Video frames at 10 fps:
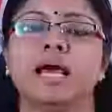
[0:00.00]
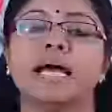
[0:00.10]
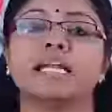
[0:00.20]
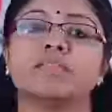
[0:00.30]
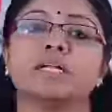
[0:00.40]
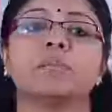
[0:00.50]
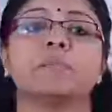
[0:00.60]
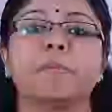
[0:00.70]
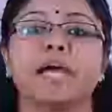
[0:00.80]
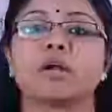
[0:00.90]
and even the
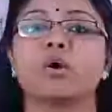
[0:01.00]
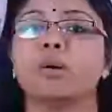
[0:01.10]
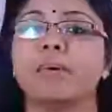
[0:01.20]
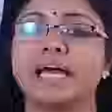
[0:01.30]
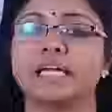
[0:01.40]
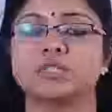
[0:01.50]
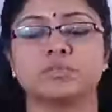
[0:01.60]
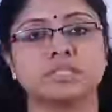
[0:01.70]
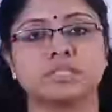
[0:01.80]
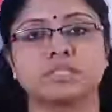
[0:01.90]
payroll
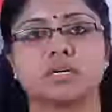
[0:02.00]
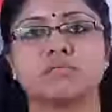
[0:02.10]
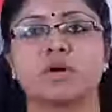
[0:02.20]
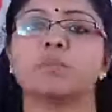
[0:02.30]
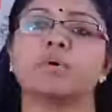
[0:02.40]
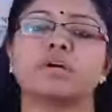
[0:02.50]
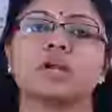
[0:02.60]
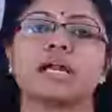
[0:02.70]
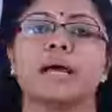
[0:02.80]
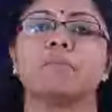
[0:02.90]
management system for a
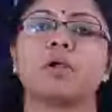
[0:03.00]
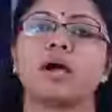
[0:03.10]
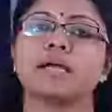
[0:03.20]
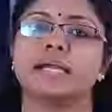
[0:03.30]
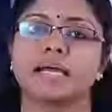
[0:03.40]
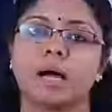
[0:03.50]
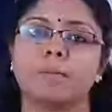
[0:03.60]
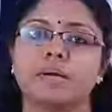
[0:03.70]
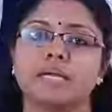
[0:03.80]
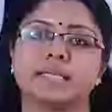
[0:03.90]
particular employee in a
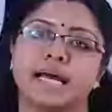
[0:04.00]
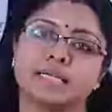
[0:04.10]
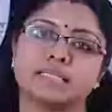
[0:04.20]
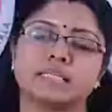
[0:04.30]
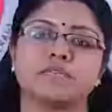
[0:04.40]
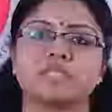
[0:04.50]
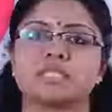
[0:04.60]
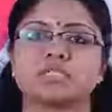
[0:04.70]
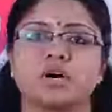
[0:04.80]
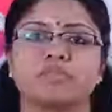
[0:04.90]
company, that itself is
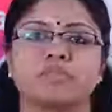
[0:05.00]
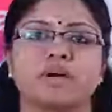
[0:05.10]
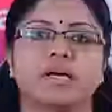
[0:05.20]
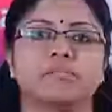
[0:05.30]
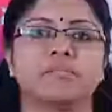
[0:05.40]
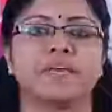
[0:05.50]
a software.